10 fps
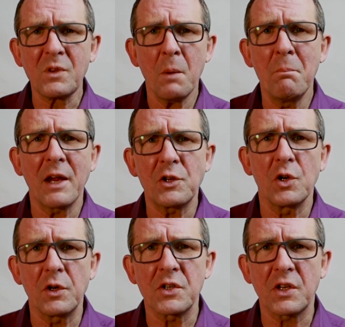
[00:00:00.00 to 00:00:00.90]
make
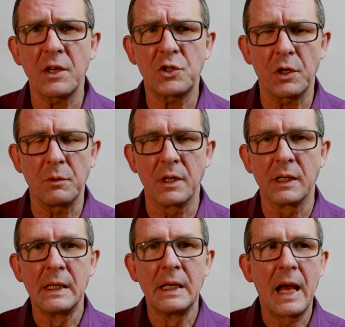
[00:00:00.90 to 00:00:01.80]
sure you stay tuned.
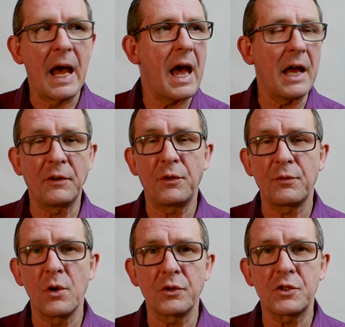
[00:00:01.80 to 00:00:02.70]
And if
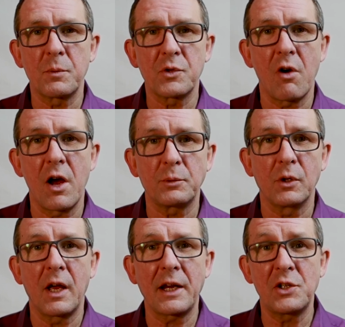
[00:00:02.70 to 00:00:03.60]
you've not subscribed or
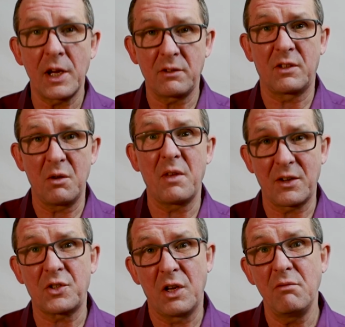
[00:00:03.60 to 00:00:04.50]
liked yet, do
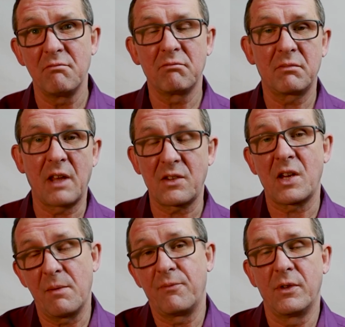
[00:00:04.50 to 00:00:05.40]
that too. That's
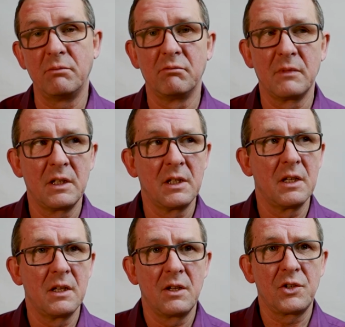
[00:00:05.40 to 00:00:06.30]
helpful.
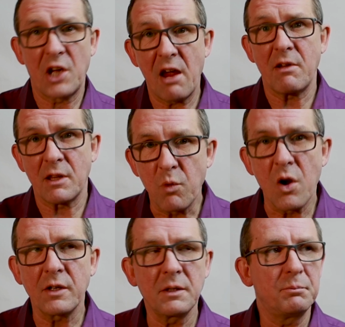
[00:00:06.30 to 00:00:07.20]
Sharing the
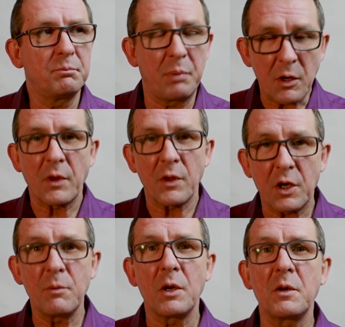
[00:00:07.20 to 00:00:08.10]
word. Building the
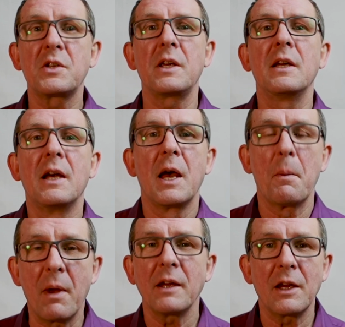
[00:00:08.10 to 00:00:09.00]
community,
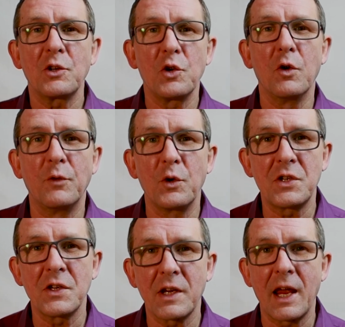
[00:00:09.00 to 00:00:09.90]
making sure
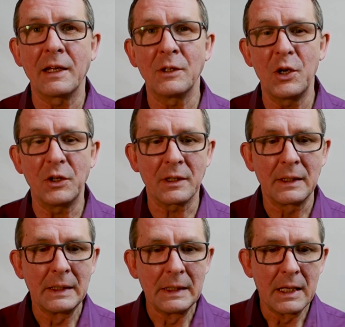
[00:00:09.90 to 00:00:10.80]
voices are getting heard.
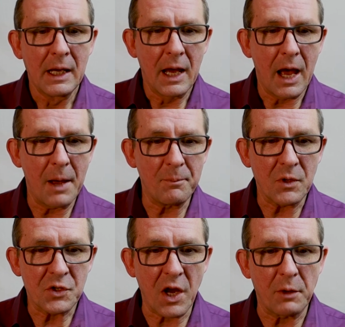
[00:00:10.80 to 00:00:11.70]
On
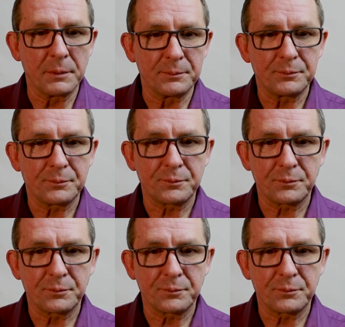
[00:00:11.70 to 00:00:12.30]
the